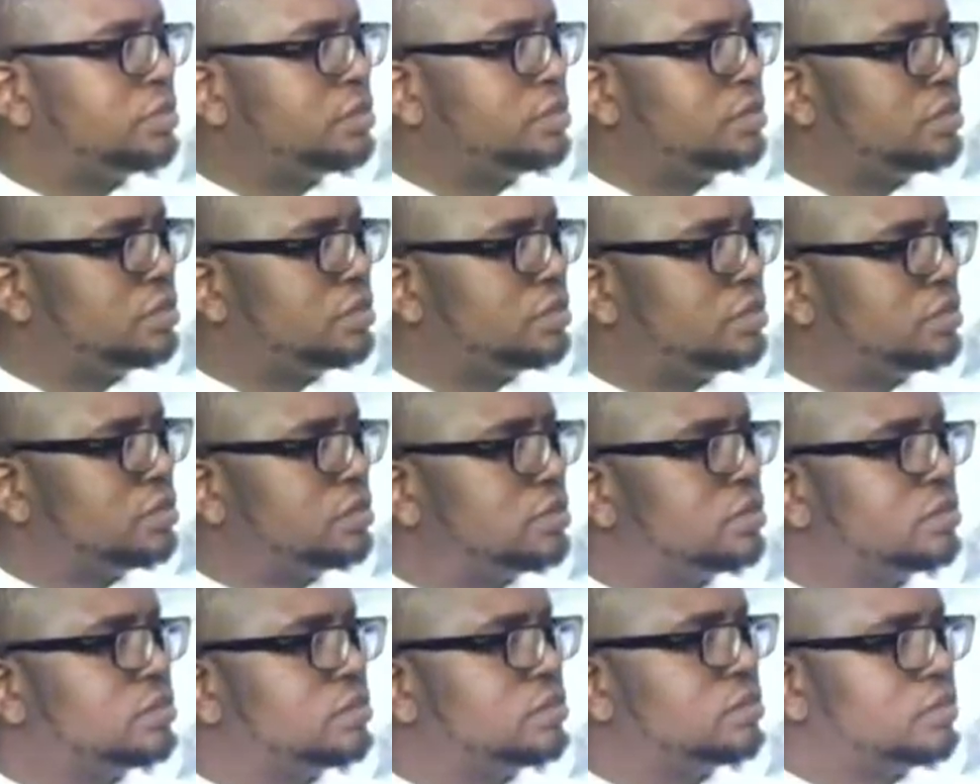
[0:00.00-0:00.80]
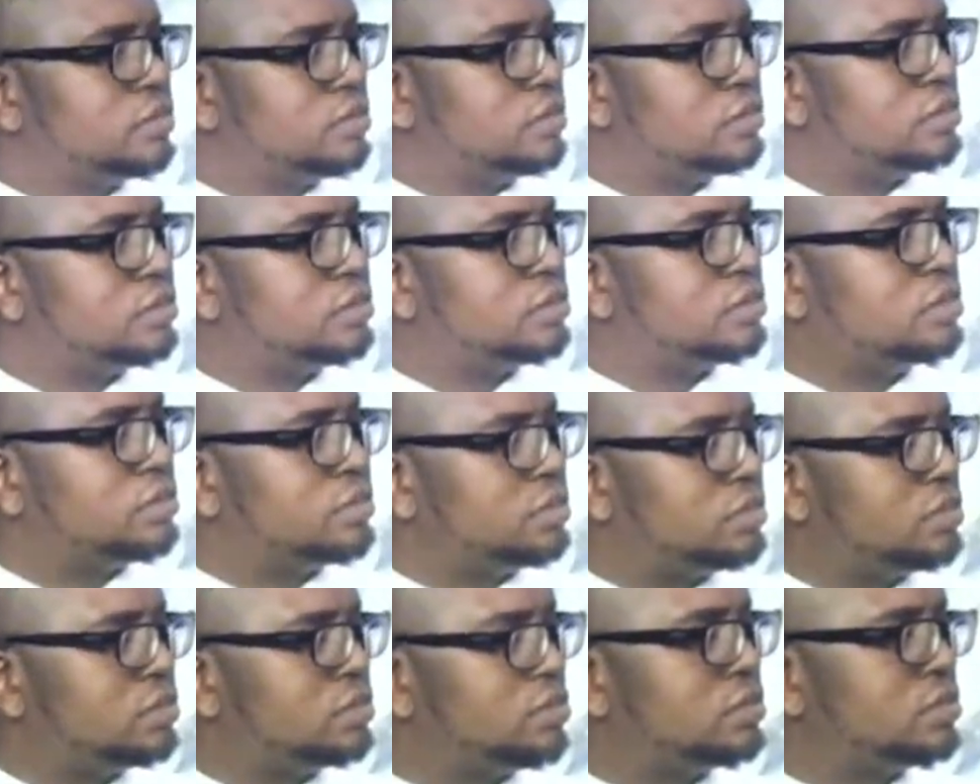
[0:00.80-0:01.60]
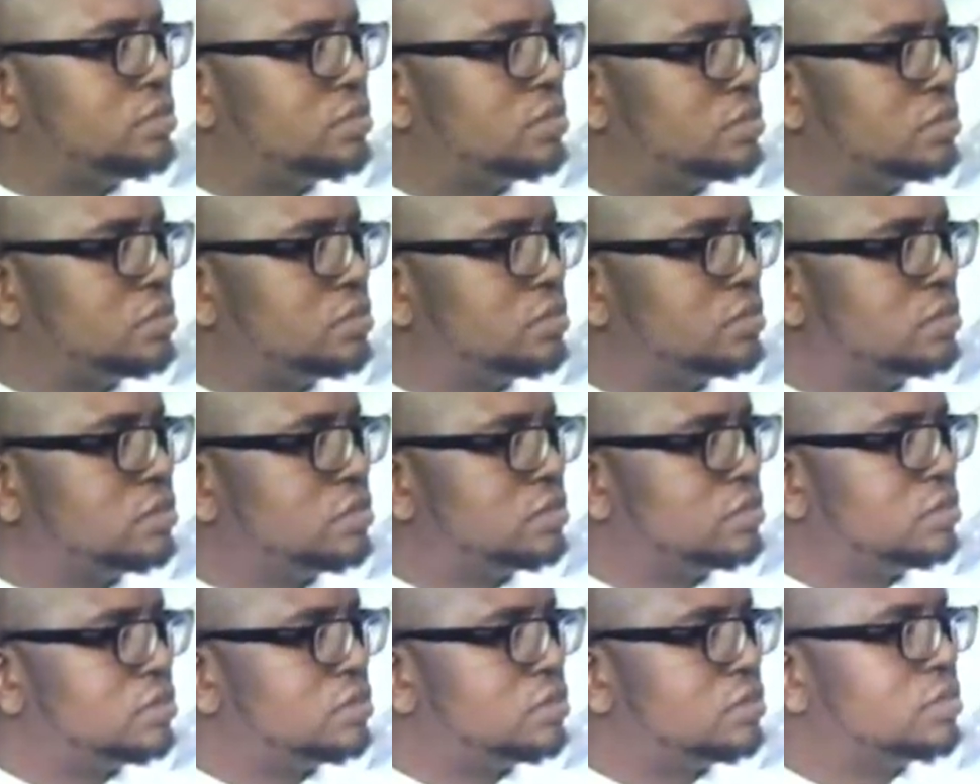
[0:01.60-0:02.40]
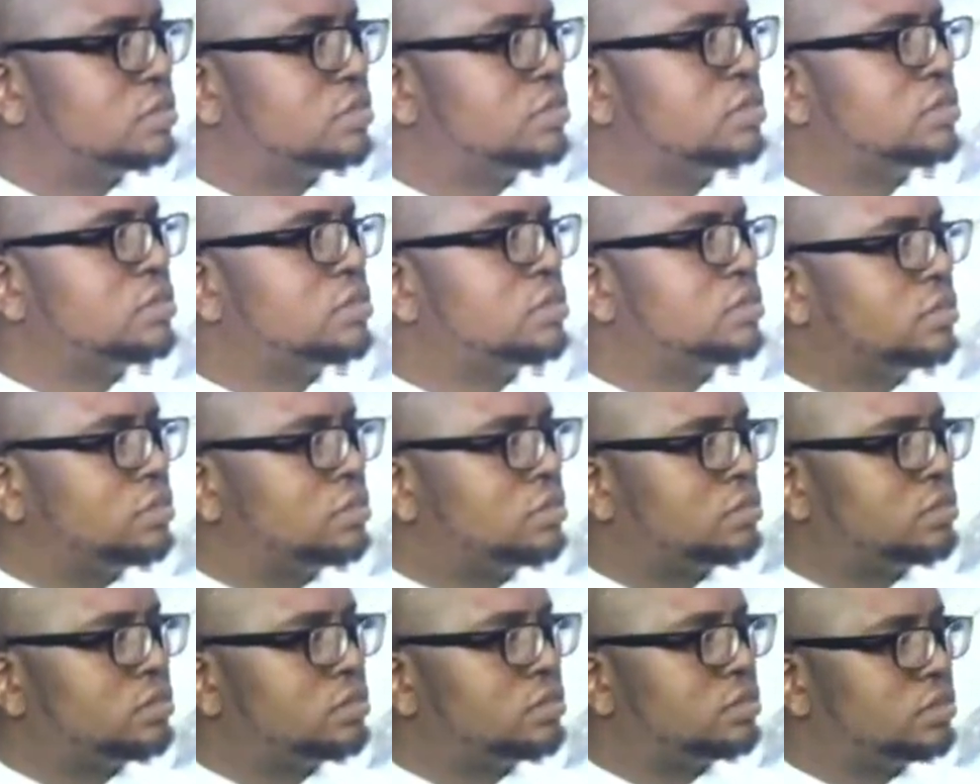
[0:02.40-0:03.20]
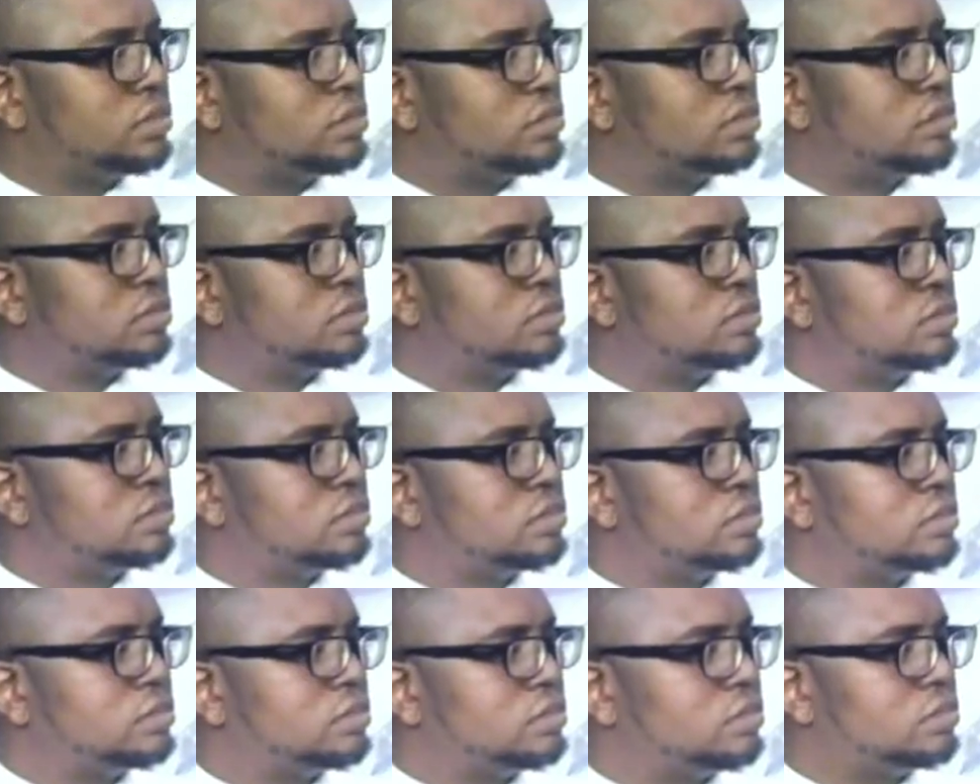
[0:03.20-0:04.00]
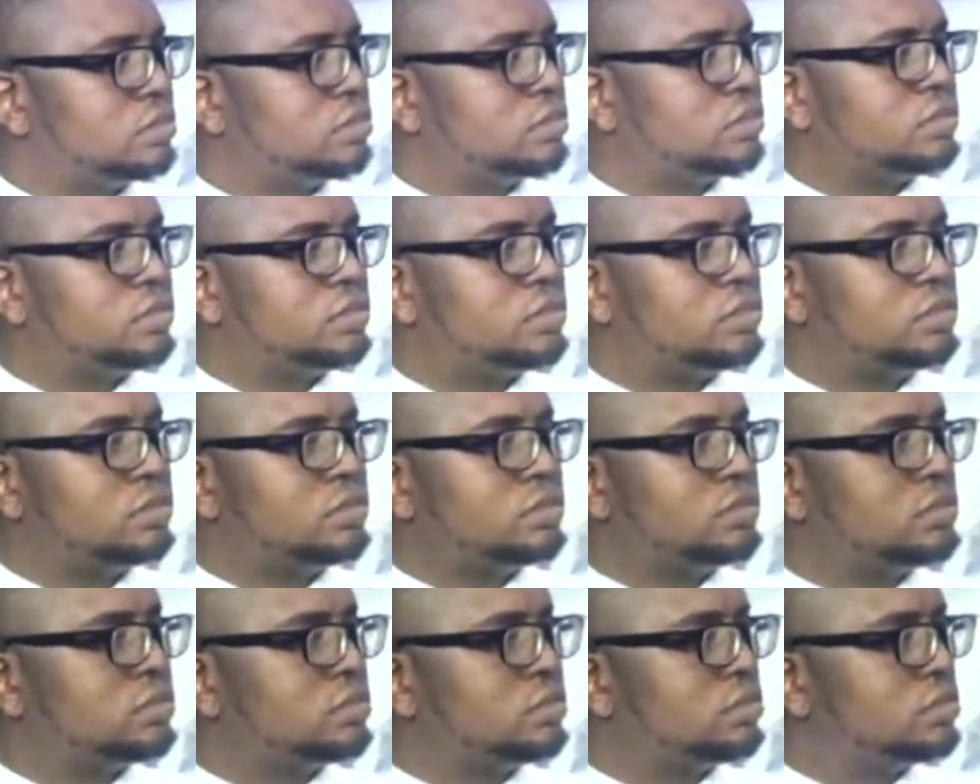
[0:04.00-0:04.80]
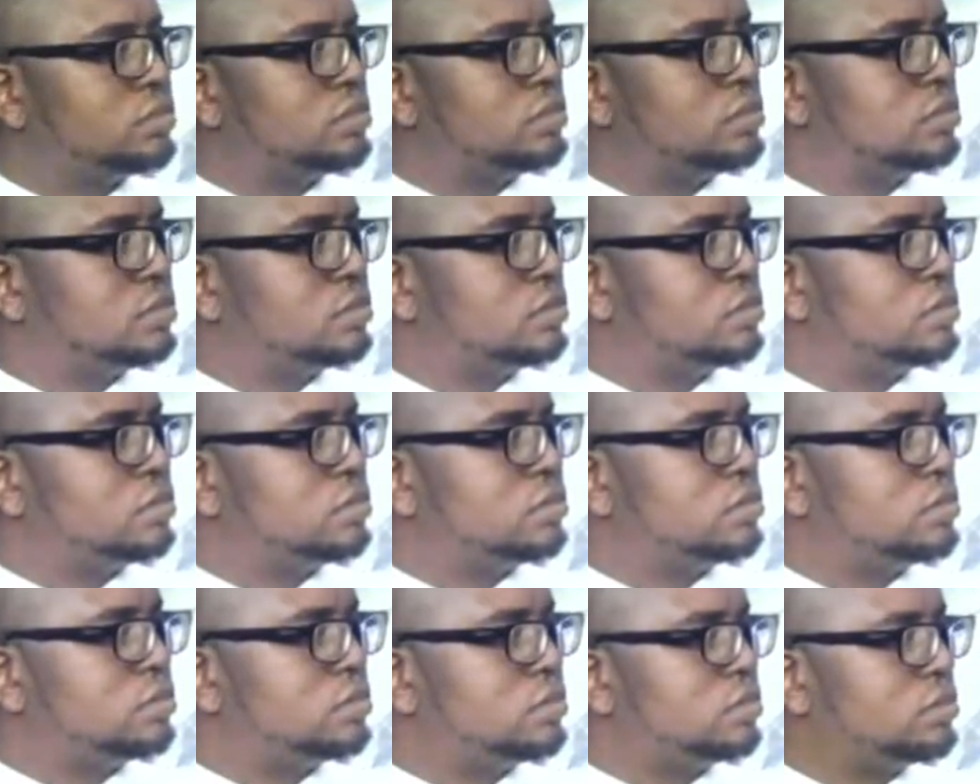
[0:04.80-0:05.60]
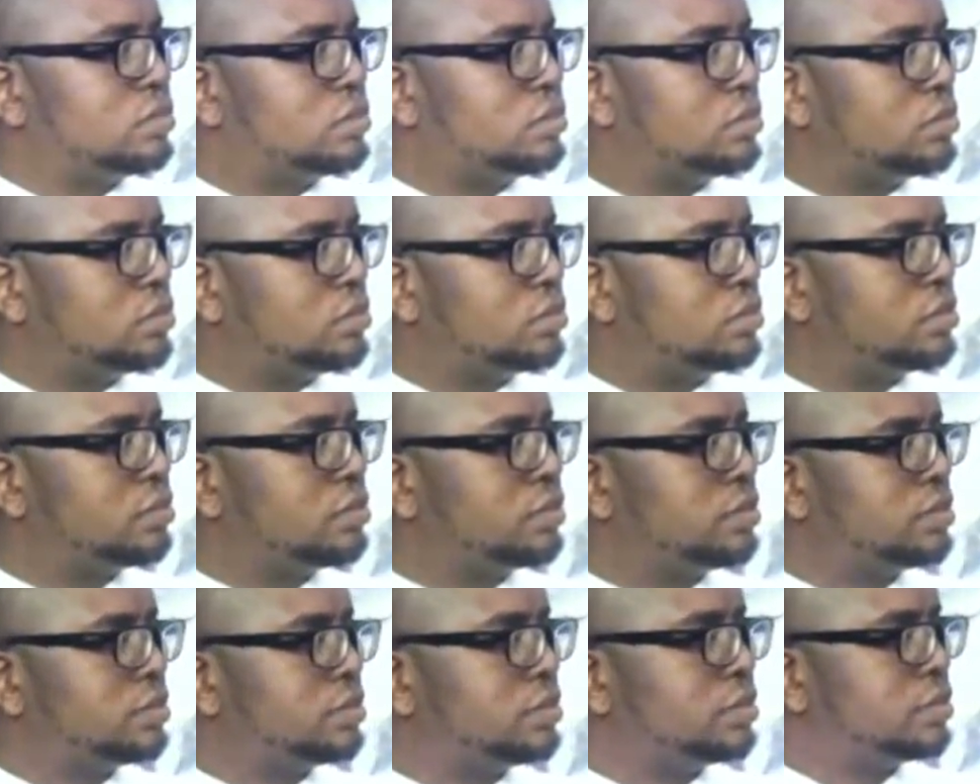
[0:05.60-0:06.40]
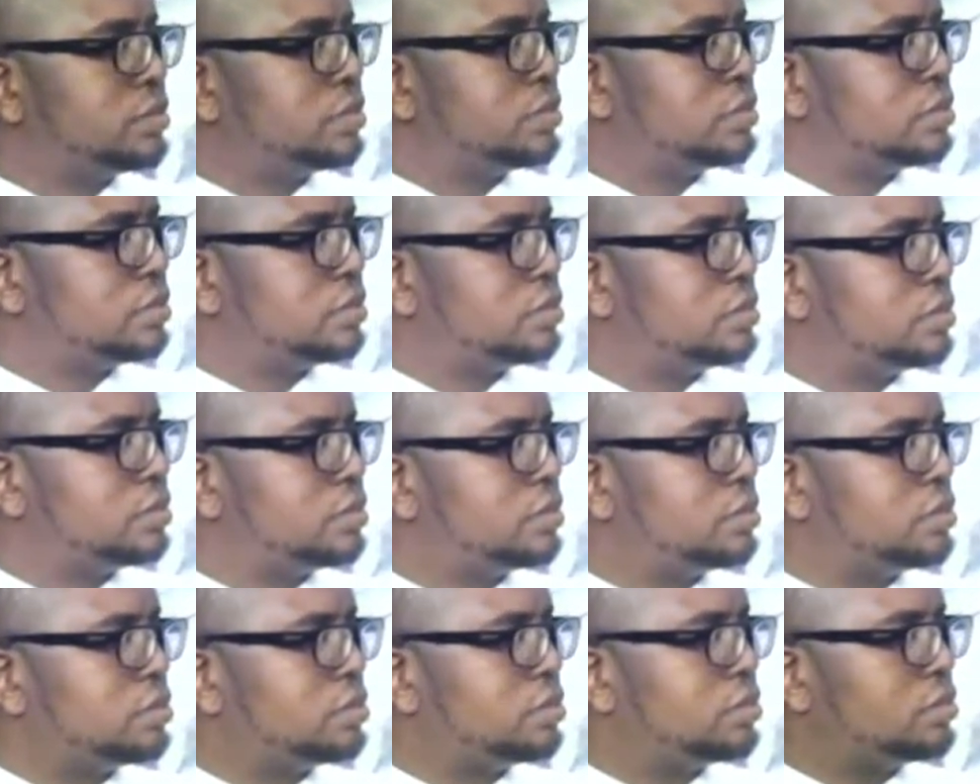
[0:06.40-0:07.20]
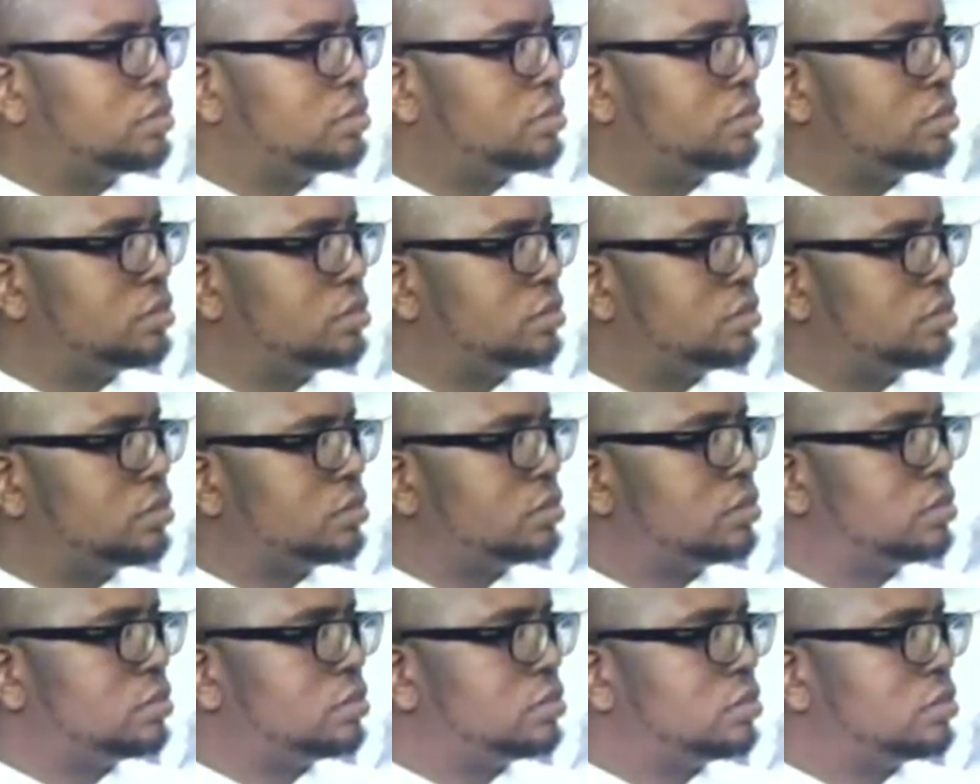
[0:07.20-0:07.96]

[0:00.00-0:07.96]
(not speaking)